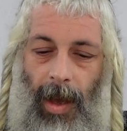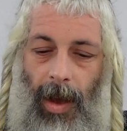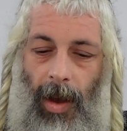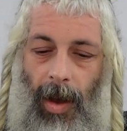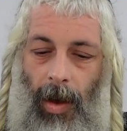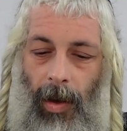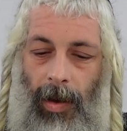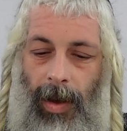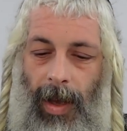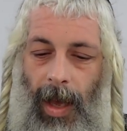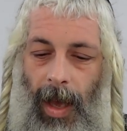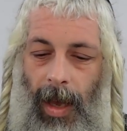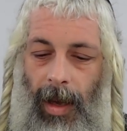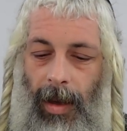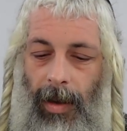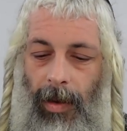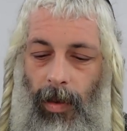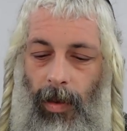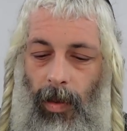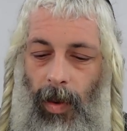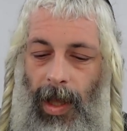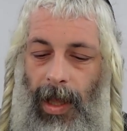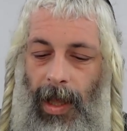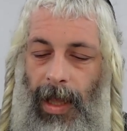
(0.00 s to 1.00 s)
Okay,
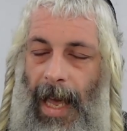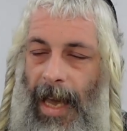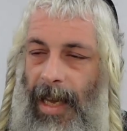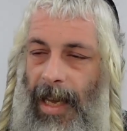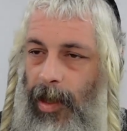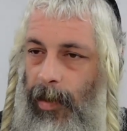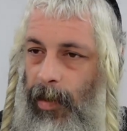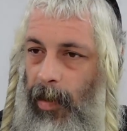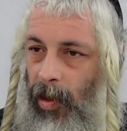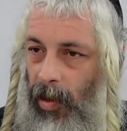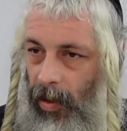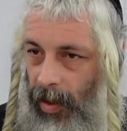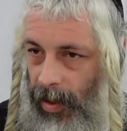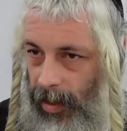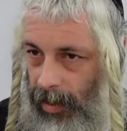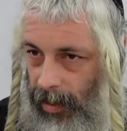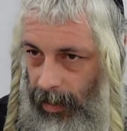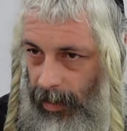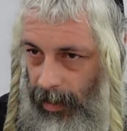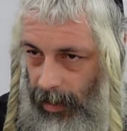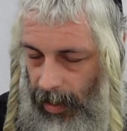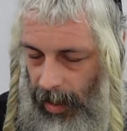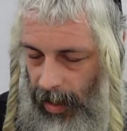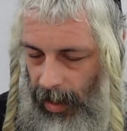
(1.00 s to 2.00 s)
one last point
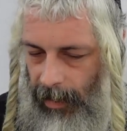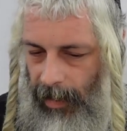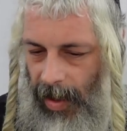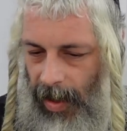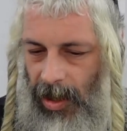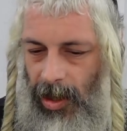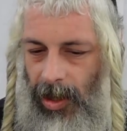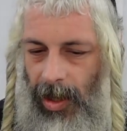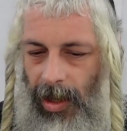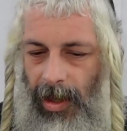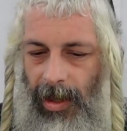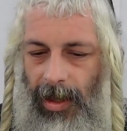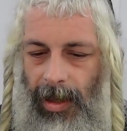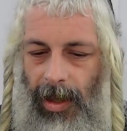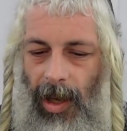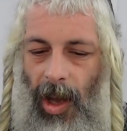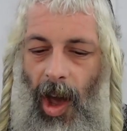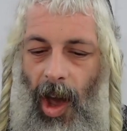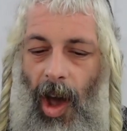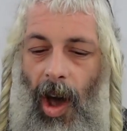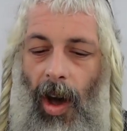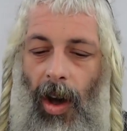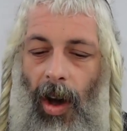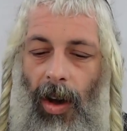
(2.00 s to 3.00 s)
that he mentions.
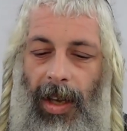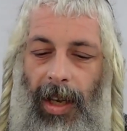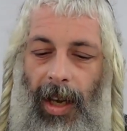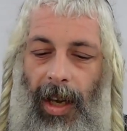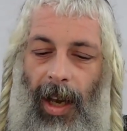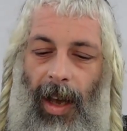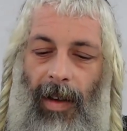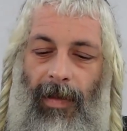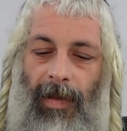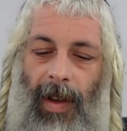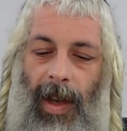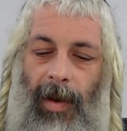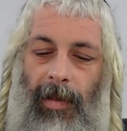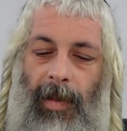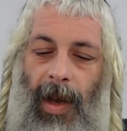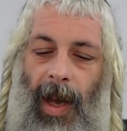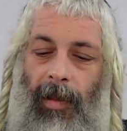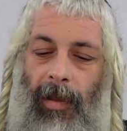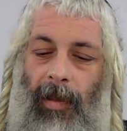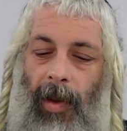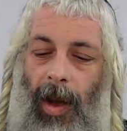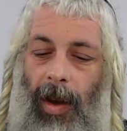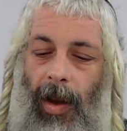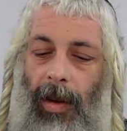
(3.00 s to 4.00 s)
O yechaven
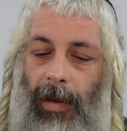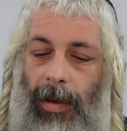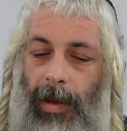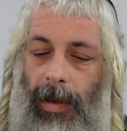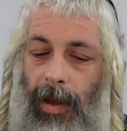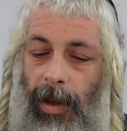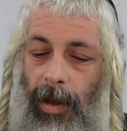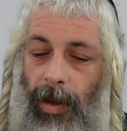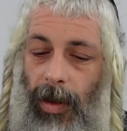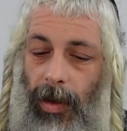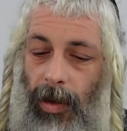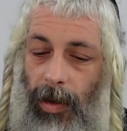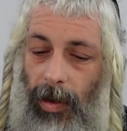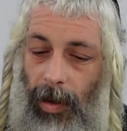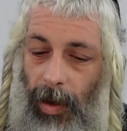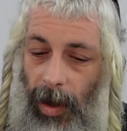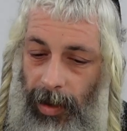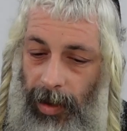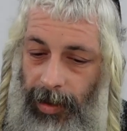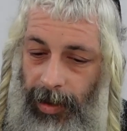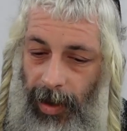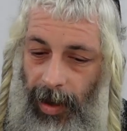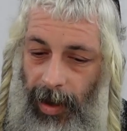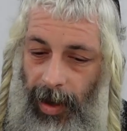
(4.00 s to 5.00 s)
ba'amro.
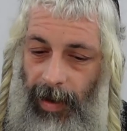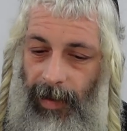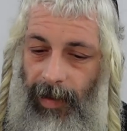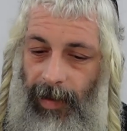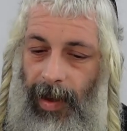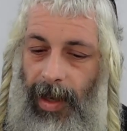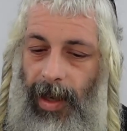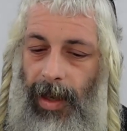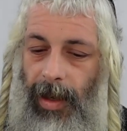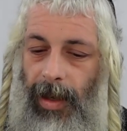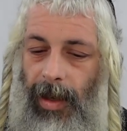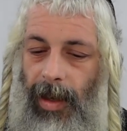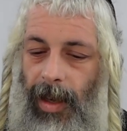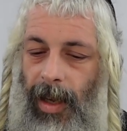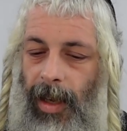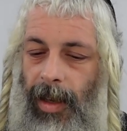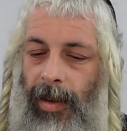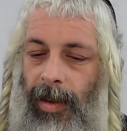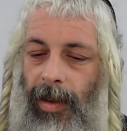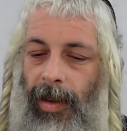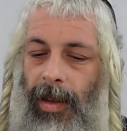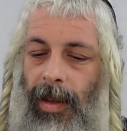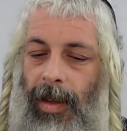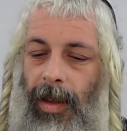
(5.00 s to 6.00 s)
Alternatively, it
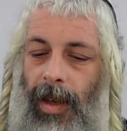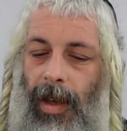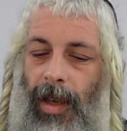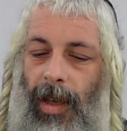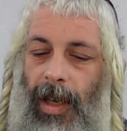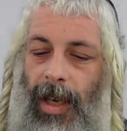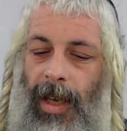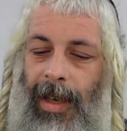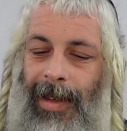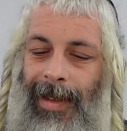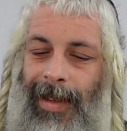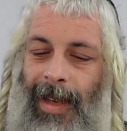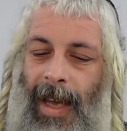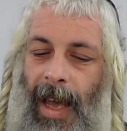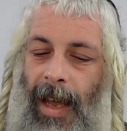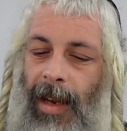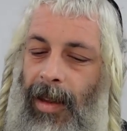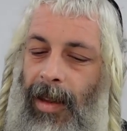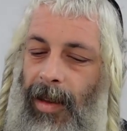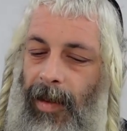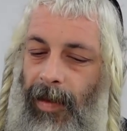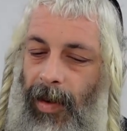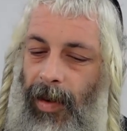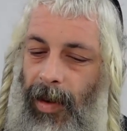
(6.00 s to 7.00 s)
could
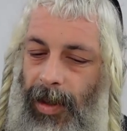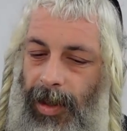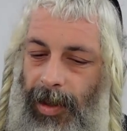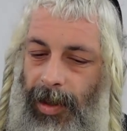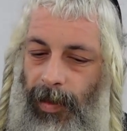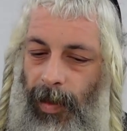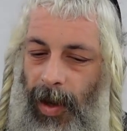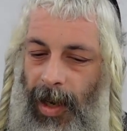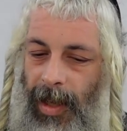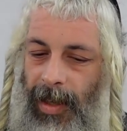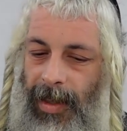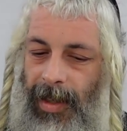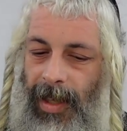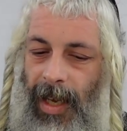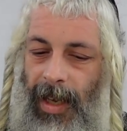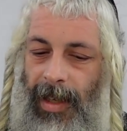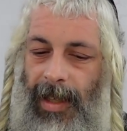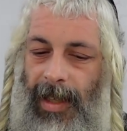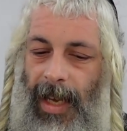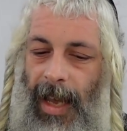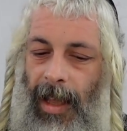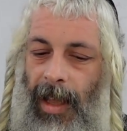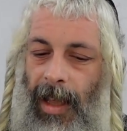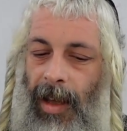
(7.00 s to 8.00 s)
intend the verse when it
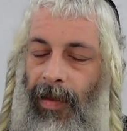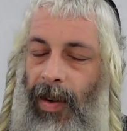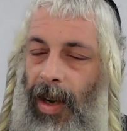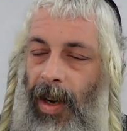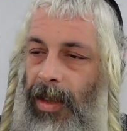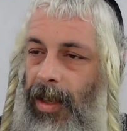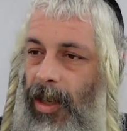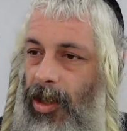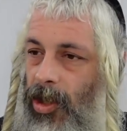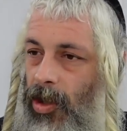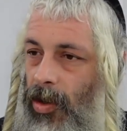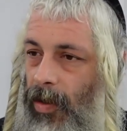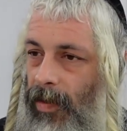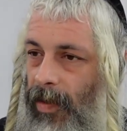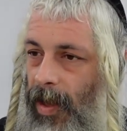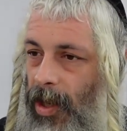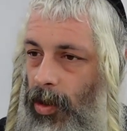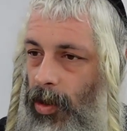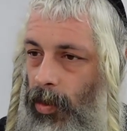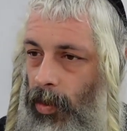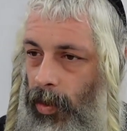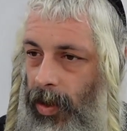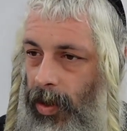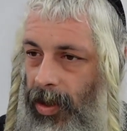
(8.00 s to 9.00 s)
says, El afar tashuv, that
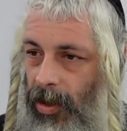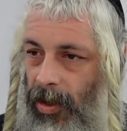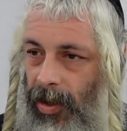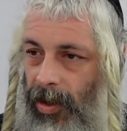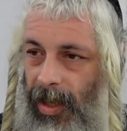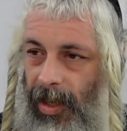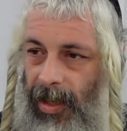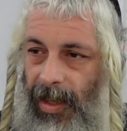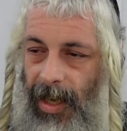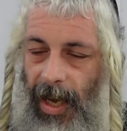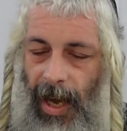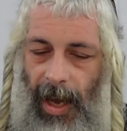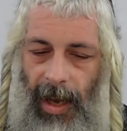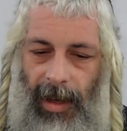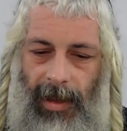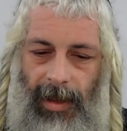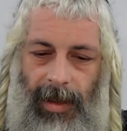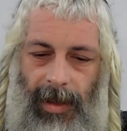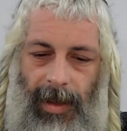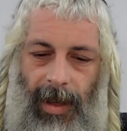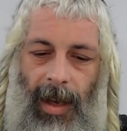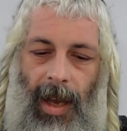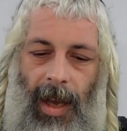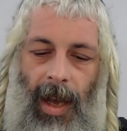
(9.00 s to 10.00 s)
you will return to
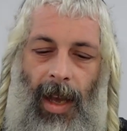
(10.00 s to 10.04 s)
dust.